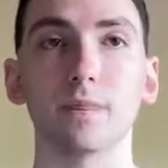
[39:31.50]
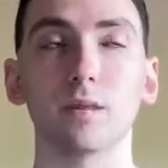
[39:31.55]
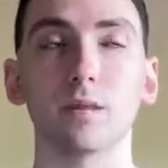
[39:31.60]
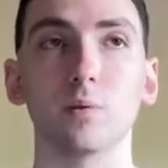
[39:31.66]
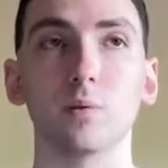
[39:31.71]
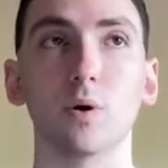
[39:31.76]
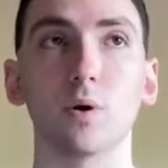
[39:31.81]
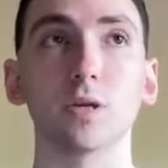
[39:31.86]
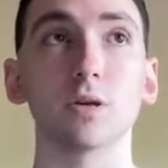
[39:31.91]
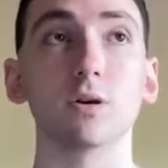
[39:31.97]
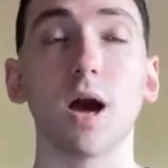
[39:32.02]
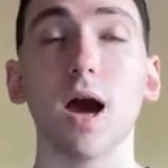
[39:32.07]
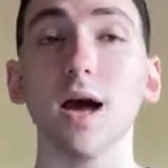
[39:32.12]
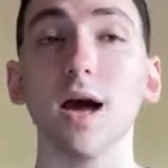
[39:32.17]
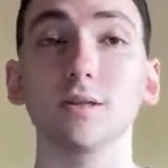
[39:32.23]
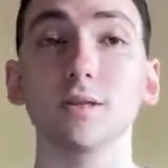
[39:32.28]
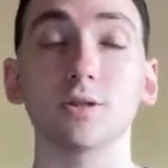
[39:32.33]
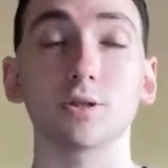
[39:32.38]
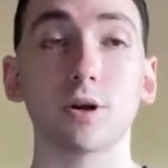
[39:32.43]
when you're
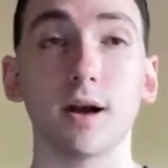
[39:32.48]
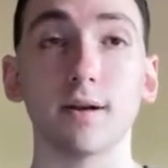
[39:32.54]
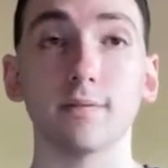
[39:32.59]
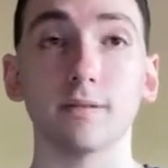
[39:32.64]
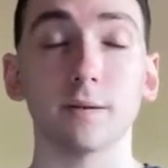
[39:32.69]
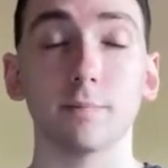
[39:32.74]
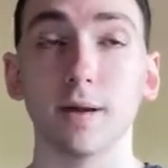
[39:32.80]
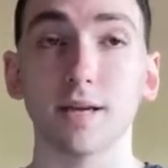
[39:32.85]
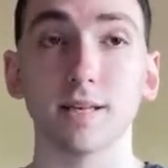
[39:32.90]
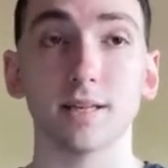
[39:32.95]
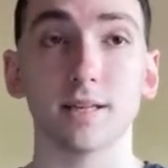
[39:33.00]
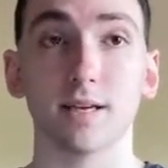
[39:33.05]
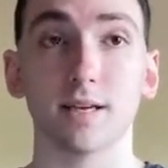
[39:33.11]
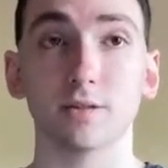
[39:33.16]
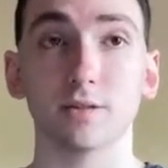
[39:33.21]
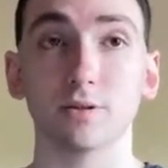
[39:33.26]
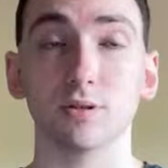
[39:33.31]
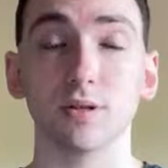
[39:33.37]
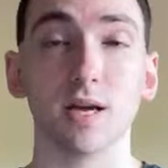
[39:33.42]
not striving to make the
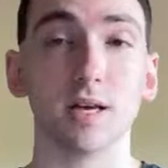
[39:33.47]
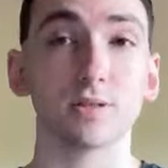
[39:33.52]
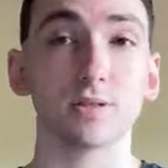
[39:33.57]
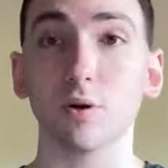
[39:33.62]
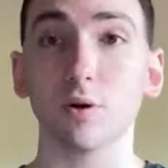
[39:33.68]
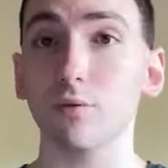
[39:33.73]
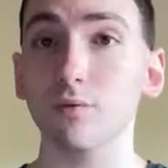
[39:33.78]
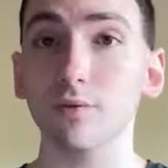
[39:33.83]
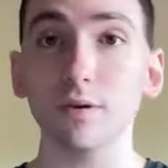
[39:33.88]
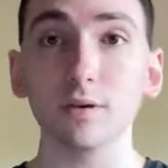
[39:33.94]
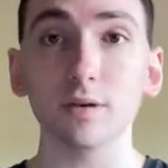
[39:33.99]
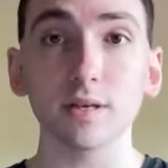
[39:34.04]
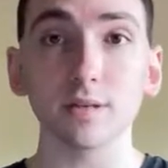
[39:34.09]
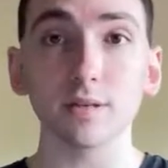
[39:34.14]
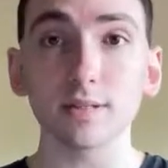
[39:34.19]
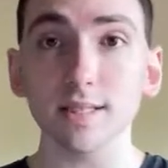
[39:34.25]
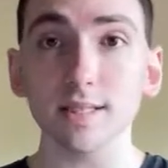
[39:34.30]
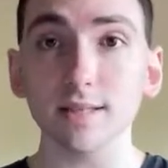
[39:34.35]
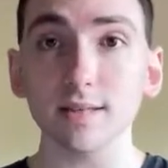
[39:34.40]
answer yes, don't feel
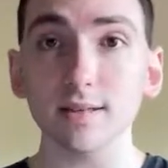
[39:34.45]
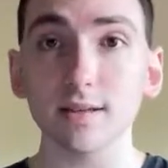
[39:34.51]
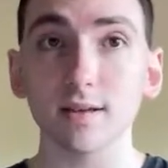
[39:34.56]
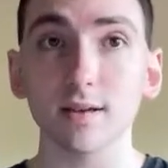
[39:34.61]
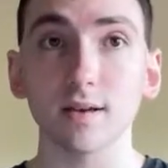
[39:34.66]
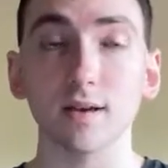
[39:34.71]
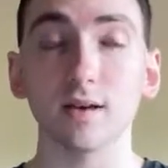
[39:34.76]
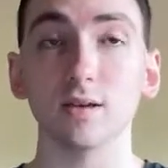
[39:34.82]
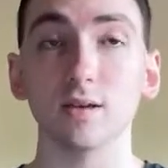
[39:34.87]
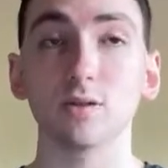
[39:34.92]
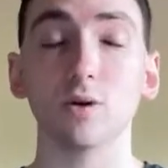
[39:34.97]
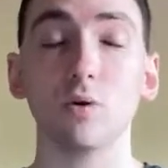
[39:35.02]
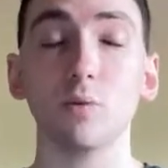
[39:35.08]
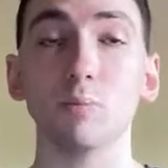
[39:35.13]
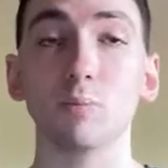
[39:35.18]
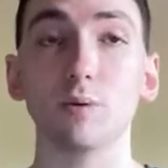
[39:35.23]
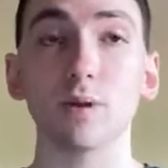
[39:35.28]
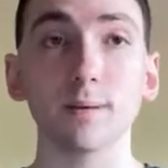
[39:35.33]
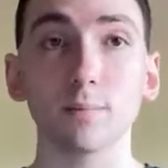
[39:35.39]
guilty.
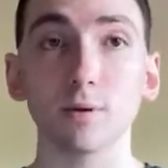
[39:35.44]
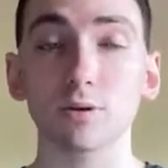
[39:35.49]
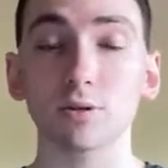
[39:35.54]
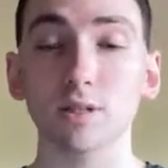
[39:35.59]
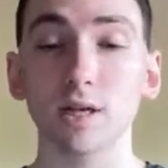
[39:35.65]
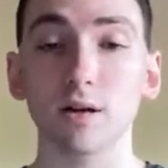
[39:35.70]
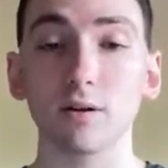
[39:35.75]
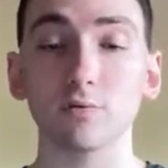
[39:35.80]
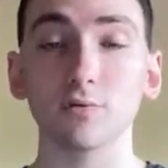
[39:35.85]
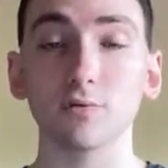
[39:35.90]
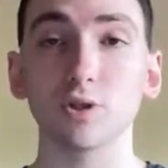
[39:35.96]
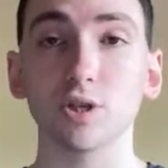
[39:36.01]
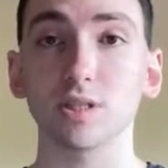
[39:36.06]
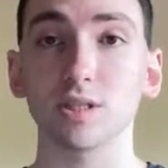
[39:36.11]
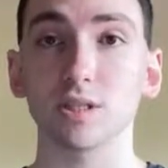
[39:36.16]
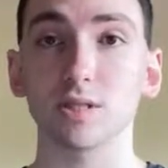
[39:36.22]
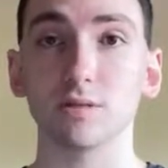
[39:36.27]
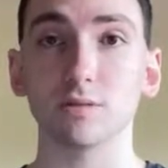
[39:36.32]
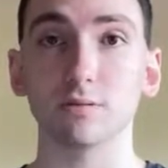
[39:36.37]
Don't blame yourself.
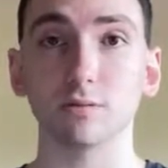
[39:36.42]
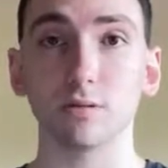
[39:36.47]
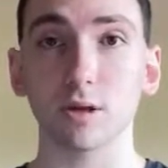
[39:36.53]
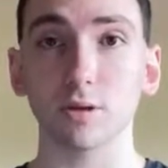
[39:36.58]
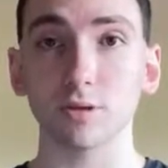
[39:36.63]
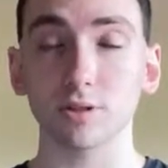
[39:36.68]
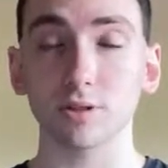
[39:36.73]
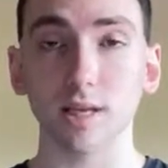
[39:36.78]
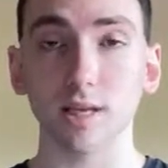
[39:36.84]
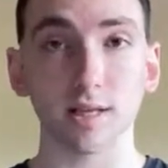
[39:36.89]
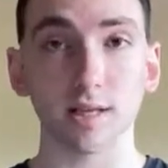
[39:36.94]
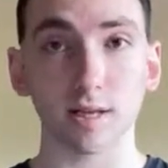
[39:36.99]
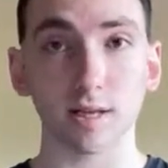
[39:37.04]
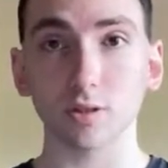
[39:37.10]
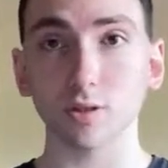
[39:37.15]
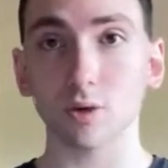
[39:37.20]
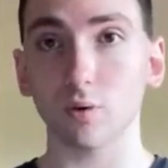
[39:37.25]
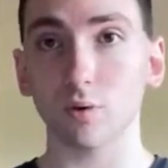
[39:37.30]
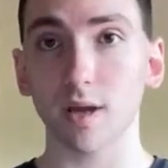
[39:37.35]
Just understand that
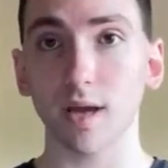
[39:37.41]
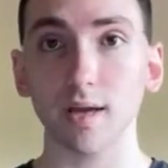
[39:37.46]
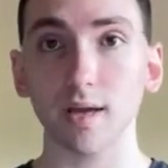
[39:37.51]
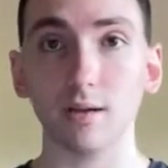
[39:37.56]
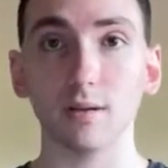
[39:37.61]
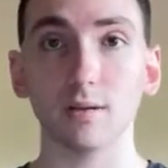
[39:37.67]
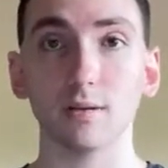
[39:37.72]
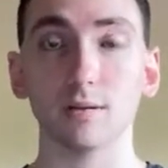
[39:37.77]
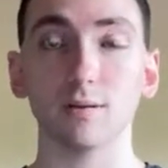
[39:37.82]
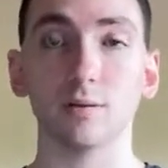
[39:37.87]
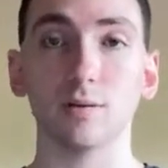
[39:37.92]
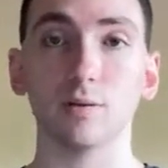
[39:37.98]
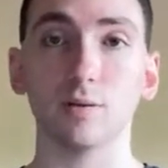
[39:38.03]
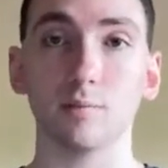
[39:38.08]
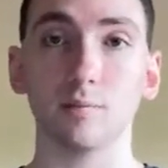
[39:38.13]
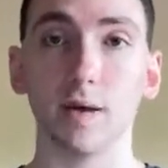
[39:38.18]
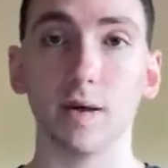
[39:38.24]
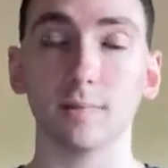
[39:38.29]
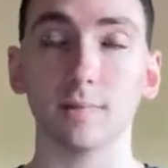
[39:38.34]
it's okay. You
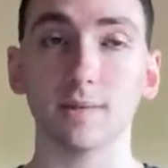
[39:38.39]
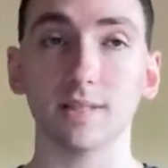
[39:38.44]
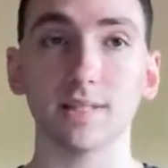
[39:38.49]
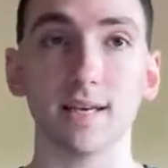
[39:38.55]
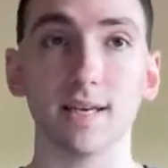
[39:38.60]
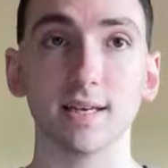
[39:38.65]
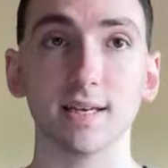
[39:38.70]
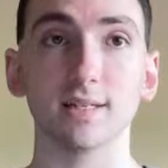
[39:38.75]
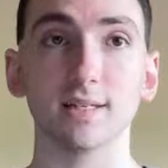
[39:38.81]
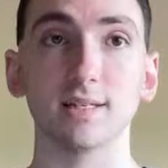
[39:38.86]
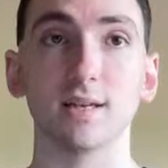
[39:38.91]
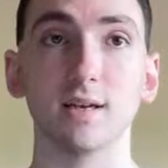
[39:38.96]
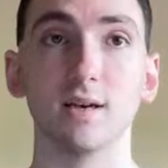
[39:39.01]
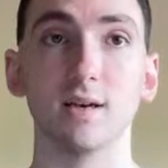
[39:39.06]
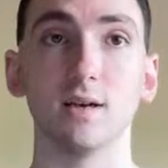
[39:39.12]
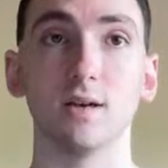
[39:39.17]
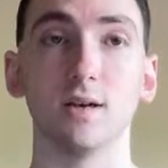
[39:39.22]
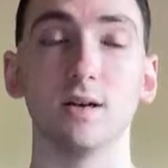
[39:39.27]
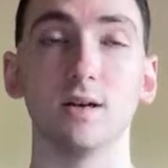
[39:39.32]
can make mistakes.
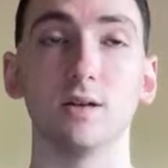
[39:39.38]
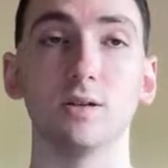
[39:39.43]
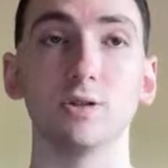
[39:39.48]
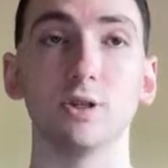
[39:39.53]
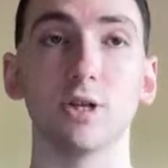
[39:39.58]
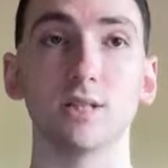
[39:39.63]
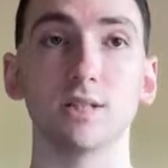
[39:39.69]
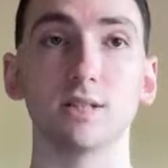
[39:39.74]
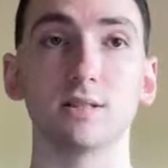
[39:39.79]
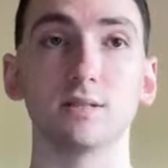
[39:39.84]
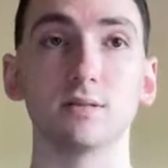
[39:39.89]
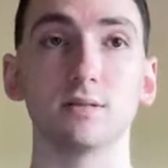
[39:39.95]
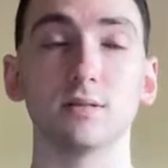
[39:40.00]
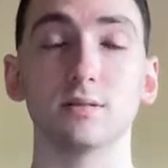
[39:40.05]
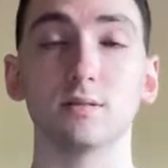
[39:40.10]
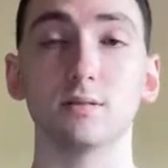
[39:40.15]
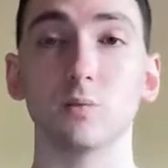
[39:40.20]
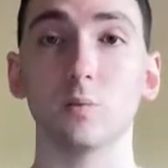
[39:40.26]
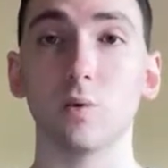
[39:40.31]
Just
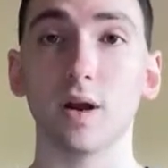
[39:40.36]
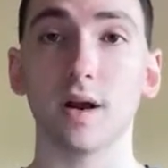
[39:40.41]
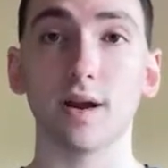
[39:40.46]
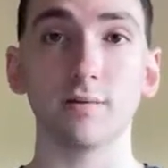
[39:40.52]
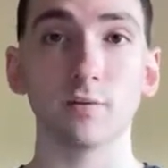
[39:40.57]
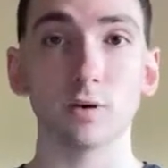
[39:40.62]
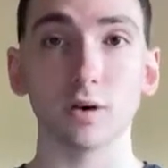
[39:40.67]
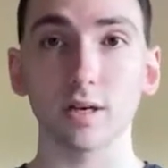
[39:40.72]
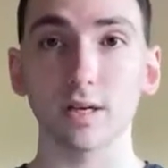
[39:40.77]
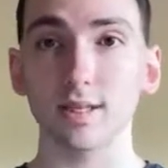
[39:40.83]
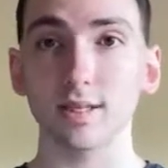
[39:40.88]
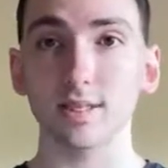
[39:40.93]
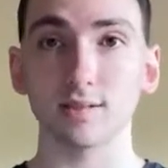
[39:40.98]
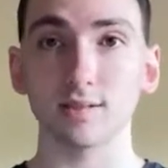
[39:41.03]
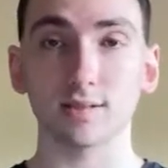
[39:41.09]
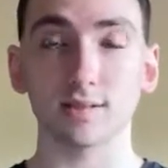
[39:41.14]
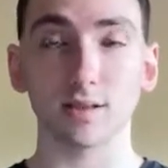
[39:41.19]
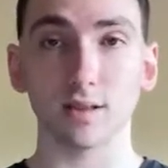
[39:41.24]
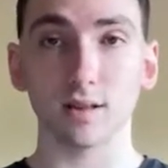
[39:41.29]
whatever it
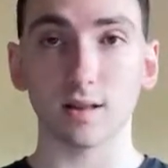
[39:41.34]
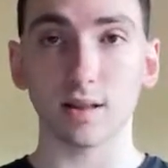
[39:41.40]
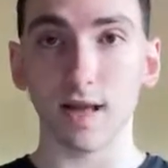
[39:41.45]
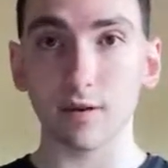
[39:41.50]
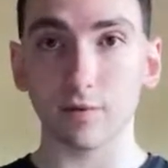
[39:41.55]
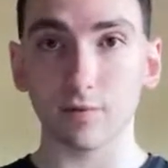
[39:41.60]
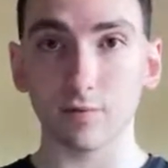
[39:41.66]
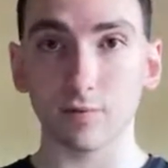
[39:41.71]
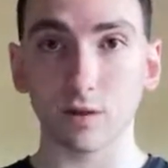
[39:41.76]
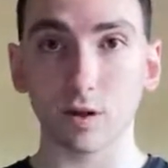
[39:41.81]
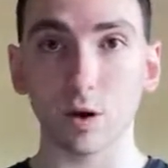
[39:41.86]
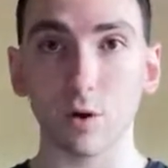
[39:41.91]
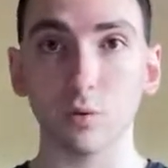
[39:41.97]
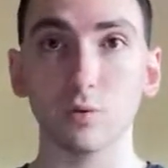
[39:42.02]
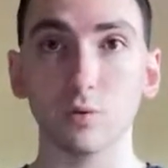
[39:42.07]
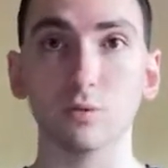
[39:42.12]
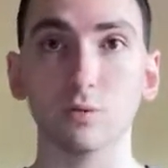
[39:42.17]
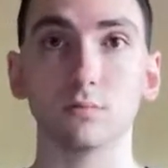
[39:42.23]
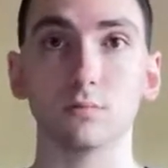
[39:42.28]
is, let it
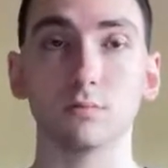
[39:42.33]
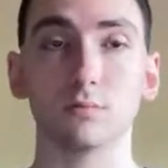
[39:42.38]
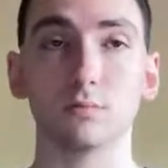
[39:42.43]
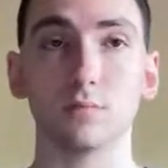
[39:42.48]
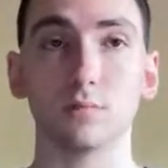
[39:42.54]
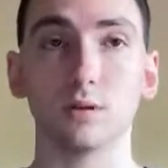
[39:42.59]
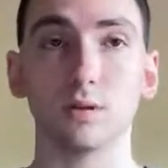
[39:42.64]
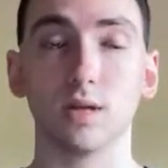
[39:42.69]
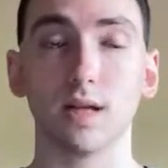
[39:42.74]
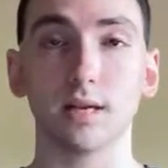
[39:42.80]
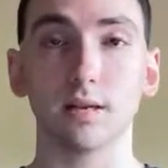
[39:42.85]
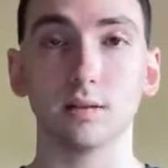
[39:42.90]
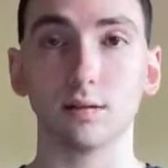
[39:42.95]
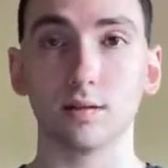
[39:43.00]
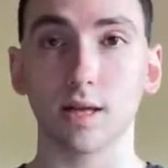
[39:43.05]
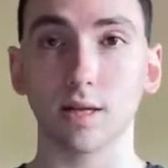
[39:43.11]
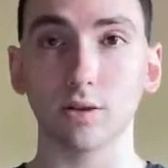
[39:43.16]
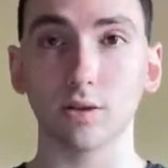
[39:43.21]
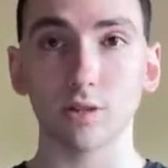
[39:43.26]
flow.
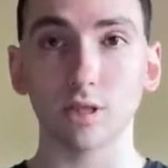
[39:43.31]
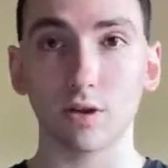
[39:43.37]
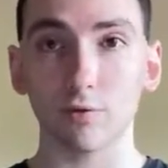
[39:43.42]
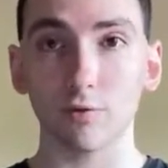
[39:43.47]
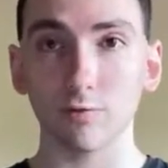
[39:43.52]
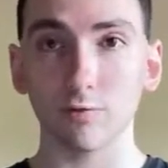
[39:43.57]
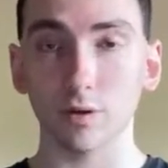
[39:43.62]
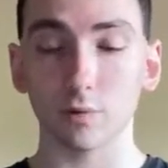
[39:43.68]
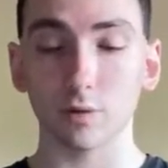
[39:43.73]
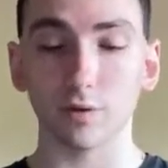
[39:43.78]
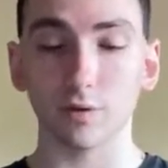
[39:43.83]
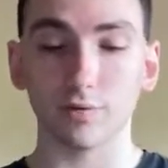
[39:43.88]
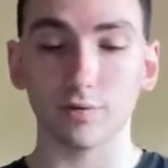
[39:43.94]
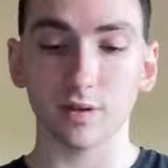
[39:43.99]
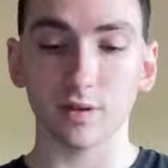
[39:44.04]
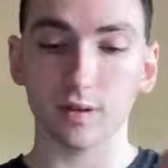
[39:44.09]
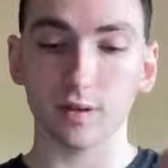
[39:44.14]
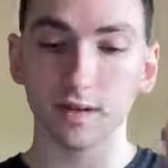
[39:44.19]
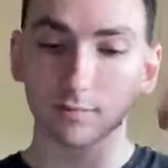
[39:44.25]
Let yourself feel what you're
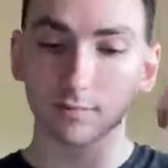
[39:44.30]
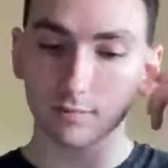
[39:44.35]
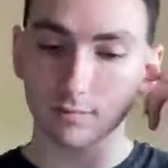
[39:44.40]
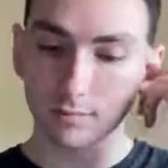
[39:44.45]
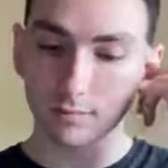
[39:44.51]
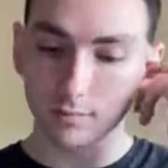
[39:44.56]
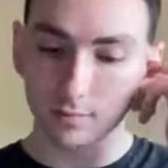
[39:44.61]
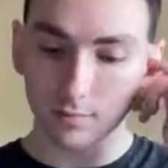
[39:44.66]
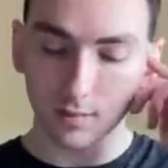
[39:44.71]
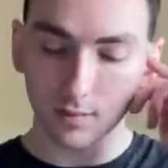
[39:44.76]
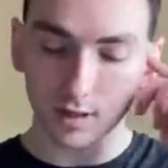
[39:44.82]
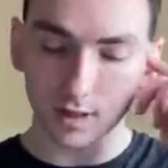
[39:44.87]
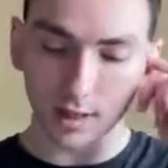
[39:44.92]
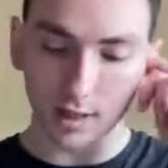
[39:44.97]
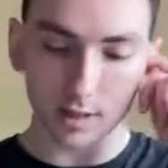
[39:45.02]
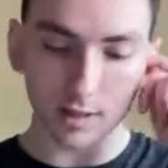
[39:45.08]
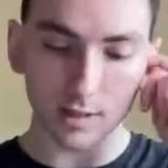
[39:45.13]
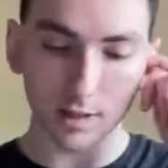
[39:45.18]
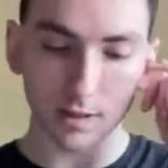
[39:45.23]
feeling,
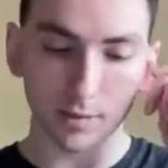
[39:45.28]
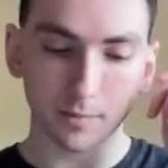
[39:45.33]
and